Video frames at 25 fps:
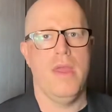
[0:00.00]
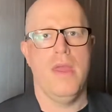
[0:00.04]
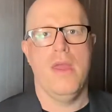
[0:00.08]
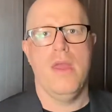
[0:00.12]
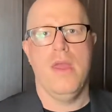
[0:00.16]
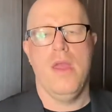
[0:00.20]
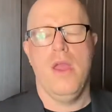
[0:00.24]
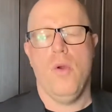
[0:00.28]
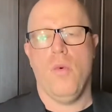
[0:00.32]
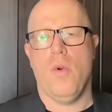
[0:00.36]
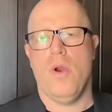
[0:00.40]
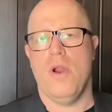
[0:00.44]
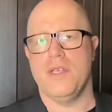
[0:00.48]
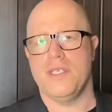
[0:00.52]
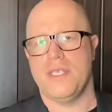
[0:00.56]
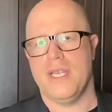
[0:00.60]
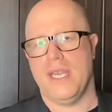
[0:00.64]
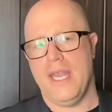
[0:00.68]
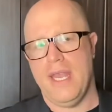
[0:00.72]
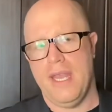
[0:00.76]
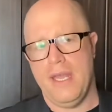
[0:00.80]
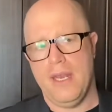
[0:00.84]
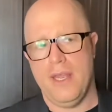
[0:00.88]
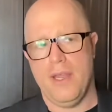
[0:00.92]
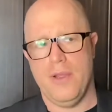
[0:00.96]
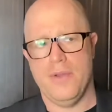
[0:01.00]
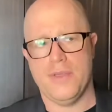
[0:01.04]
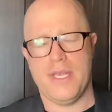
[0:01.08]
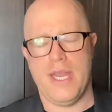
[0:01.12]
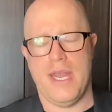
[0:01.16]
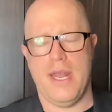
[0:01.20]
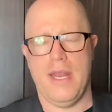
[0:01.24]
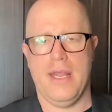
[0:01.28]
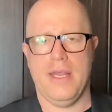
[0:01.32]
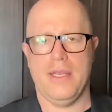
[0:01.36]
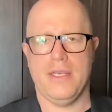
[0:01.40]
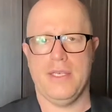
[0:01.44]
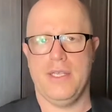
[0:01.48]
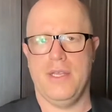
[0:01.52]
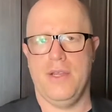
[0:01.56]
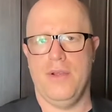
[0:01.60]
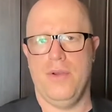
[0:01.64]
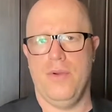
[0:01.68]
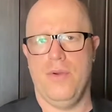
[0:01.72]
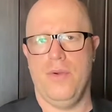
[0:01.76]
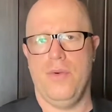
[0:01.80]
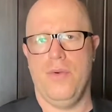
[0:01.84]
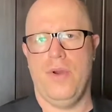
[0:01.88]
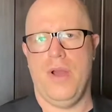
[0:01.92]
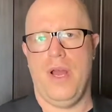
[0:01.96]
Whereas a kid who's hitting
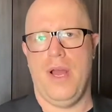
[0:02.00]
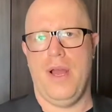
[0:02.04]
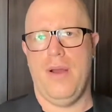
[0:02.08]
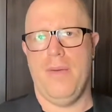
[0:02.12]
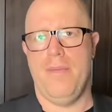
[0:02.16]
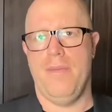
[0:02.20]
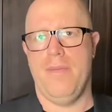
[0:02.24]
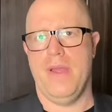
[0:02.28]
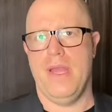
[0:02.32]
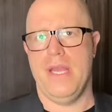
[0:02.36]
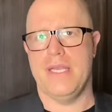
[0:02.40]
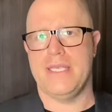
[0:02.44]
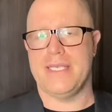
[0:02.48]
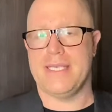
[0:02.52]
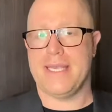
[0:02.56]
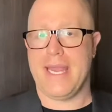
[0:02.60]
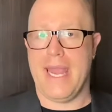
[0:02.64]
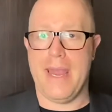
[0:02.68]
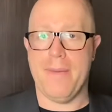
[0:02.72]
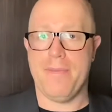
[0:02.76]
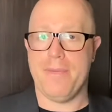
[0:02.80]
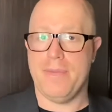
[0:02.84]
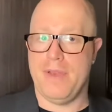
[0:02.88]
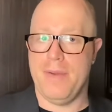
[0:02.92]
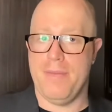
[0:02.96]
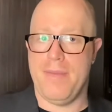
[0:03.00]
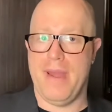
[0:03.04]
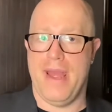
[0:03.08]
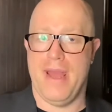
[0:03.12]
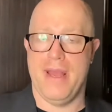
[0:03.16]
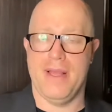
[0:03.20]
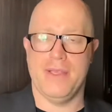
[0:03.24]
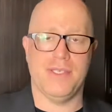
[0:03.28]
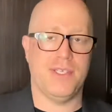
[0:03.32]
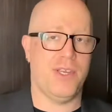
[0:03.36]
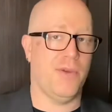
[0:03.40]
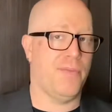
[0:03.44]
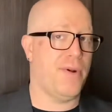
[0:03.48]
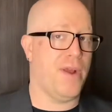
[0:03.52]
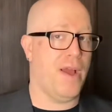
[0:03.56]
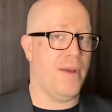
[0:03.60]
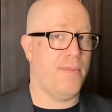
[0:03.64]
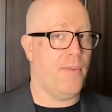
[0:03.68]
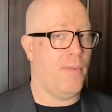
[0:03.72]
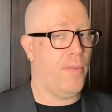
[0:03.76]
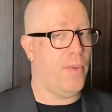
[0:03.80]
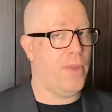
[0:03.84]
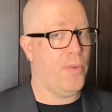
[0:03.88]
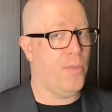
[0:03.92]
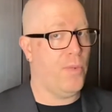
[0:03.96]
to escape demands, you
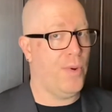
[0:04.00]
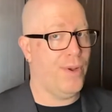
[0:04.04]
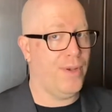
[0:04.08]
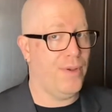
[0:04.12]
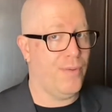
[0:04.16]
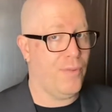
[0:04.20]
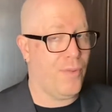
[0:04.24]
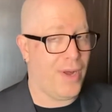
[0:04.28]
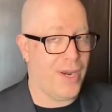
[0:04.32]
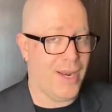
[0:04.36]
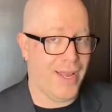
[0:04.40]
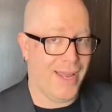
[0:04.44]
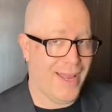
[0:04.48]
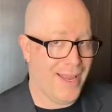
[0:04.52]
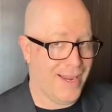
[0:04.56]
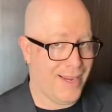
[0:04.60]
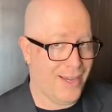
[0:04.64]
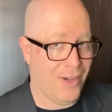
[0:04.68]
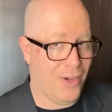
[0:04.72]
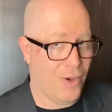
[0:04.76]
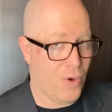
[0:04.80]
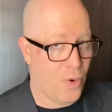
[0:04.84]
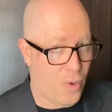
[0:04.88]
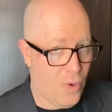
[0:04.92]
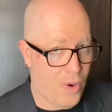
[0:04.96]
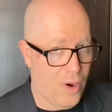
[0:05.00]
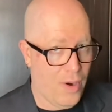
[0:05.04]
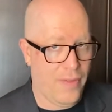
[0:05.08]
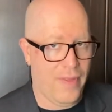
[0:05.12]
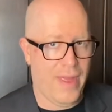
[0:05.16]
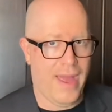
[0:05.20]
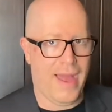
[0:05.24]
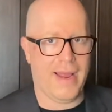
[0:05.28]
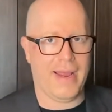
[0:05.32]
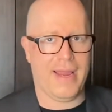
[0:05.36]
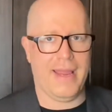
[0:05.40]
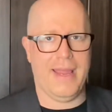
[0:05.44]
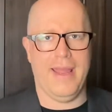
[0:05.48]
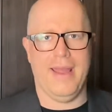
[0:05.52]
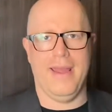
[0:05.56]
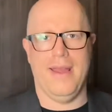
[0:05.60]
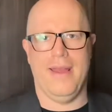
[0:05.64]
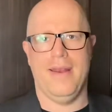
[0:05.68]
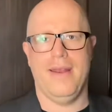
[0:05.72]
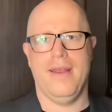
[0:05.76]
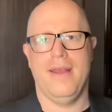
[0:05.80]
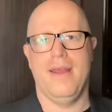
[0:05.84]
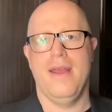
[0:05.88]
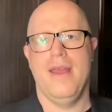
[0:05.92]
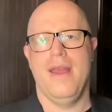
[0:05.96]
probably wouldn't want to ignore that
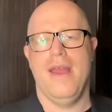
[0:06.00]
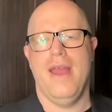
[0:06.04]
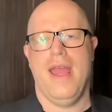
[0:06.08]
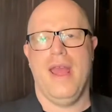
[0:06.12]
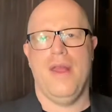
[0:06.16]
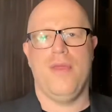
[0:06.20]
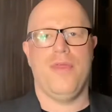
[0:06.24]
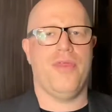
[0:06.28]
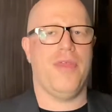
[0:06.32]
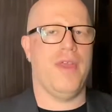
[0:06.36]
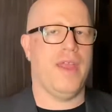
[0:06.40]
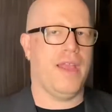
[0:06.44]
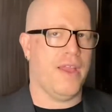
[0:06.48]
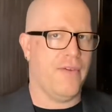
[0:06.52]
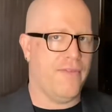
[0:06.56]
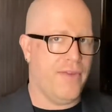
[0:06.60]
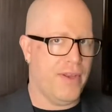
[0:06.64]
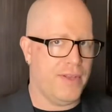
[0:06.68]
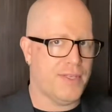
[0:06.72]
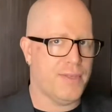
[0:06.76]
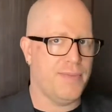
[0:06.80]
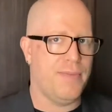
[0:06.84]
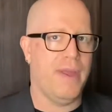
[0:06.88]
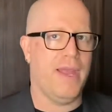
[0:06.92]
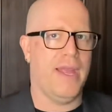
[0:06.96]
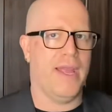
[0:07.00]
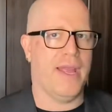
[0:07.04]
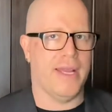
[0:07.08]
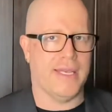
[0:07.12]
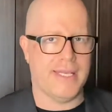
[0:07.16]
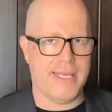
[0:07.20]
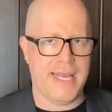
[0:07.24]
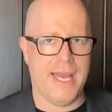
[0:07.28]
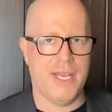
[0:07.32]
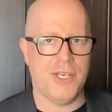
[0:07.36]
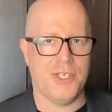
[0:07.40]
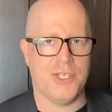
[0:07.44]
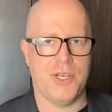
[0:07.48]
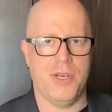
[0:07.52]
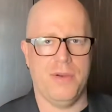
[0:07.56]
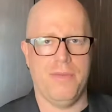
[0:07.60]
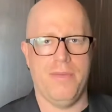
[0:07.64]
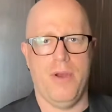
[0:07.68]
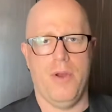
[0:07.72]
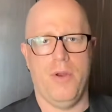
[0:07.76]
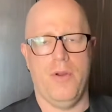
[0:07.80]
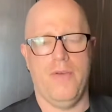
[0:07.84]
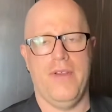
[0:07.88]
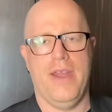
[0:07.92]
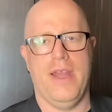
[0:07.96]
kid and think of it as being attention
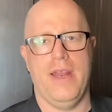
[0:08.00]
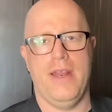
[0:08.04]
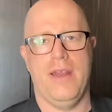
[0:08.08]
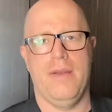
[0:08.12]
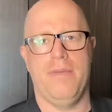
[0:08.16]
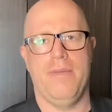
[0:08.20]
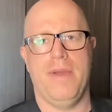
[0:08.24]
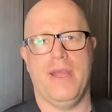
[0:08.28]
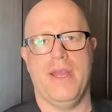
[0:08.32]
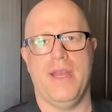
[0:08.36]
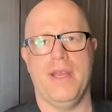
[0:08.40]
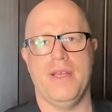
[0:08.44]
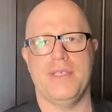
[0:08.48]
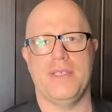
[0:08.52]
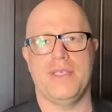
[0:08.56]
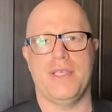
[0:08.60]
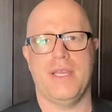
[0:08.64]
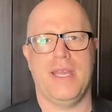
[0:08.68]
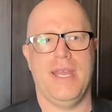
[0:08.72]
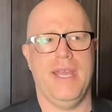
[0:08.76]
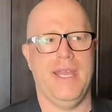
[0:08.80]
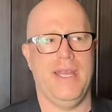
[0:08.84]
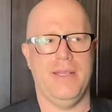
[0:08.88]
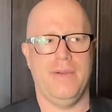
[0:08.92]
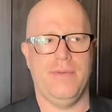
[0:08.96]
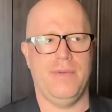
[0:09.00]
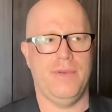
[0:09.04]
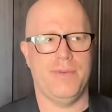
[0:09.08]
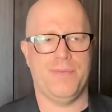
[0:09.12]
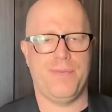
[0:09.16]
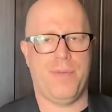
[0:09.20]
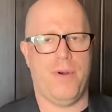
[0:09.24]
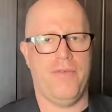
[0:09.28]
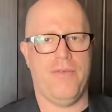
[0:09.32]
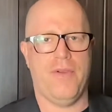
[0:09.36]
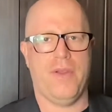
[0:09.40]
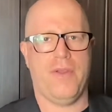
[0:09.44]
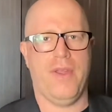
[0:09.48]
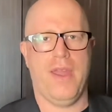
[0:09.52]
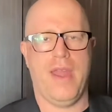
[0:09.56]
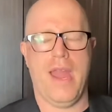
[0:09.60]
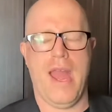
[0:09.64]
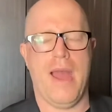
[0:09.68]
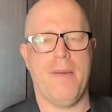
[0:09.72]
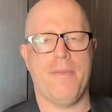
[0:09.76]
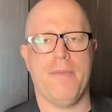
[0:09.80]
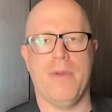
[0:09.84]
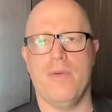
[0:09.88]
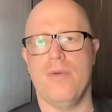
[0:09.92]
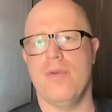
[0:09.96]
motivated, because the kid is perfectly
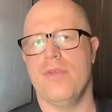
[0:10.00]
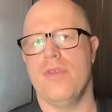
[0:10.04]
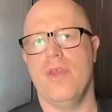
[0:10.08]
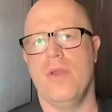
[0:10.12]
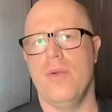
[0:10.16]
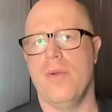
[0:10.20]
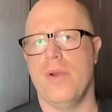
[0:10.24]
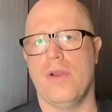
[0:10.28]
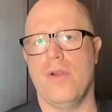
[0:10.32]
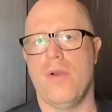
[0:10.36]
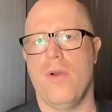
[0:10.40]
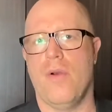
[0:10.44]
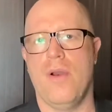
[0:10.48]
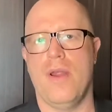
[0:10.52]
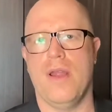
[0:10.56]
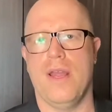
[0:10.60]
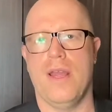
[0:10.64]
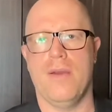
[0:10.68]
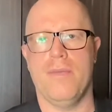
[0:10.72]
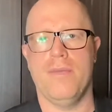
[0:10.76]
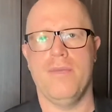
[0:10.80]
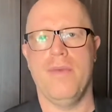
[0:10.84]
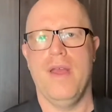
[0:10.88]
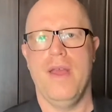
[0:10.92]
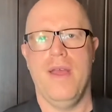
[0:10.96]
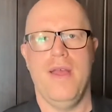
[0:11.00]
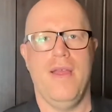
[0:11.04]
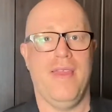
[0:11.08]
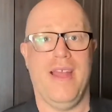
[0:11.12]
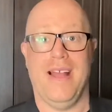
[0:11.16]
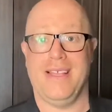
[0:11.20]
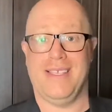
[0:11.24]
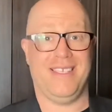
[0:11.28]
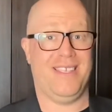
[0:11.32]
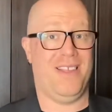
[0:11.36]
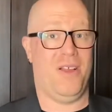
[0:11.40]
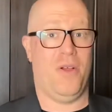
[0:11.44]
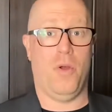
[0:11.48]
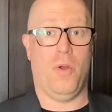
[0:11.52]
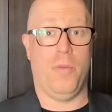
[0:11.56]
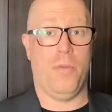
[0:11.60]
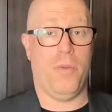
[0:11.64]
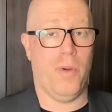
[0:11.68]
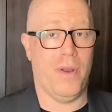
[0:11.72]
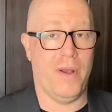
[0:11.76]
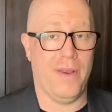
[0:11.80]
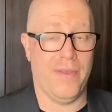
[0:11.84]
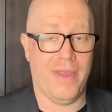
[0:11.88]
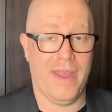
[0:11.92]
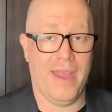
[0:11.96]
happy with you ignoring him. That's the whole
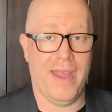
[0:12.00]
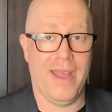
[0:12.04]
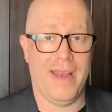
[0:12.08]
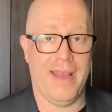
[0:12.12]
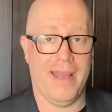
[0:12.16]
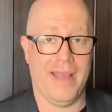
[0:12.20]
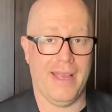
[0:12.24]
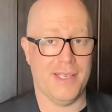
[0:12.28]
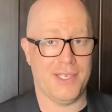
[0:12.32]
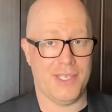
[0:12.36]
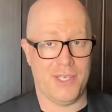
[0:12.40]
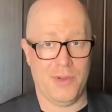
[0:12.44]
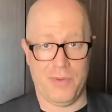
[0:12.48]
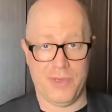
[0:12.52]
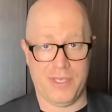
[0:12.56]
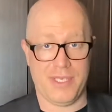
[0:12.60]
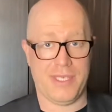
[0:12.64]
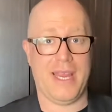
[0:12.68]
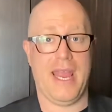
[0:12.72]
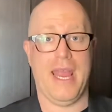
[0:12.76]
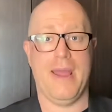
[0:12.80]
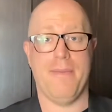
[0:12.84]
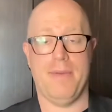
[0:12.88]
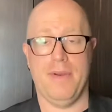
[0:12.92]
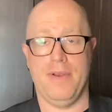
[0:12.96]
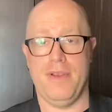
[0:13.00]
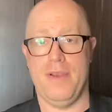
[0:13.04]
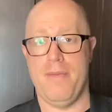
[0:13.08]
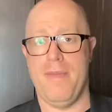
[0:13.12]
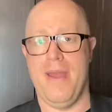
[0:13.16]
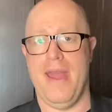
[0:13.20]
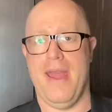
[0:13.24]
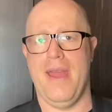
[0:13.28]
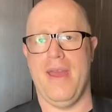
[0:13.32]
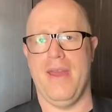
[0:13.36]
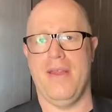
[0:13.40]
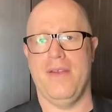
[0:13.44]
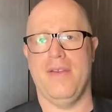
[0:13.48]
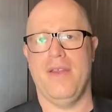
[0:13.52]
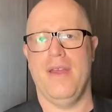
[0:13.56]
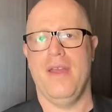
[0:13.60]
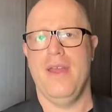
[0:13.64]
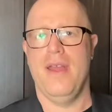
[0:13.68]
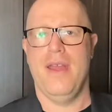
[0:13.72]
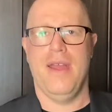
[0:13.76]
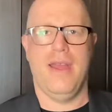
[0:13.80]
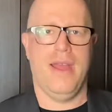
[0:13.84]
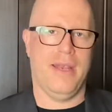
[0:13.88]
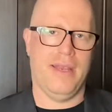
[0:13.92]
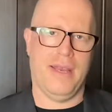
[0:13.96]
point of the hitting, is to escape a demand
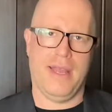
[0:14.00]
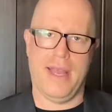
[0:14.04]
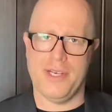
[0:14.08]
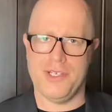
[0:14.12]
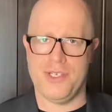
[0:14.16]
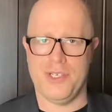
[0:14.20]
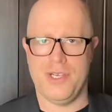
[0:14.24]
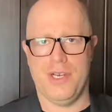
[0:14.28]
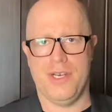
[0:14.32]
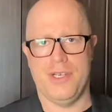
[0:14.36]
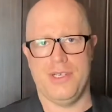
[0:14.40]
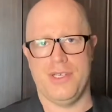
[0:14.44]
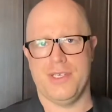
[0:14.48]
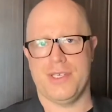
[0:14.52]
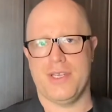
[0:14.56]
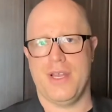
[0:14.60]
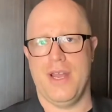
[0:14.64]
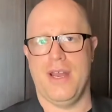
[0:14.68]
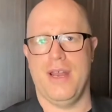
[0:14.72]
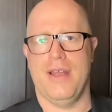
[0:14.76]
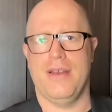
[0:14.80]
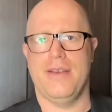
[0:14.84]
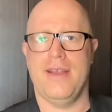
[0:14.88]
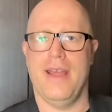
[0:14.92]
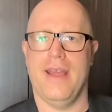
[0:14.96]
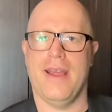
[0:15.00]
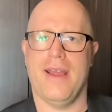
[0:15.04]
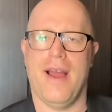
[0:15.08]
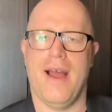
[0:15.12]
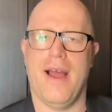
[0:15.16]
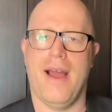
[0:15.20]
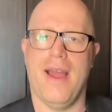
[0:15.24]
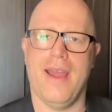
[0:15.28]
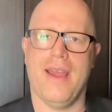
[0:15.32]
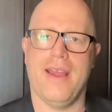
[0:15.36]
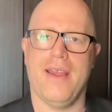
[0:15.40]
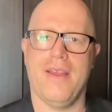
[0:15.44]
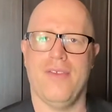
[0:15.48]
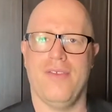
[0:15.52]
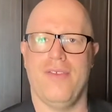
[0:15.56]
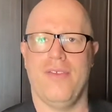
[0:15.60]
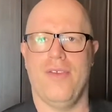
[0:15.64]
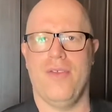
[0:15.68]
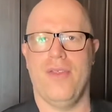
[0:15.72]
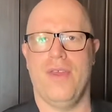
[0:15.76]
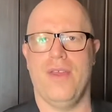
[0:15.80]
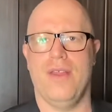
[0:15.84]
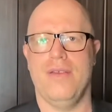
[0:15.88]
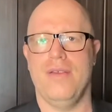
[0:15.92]
and get you to just kind of take a hike so that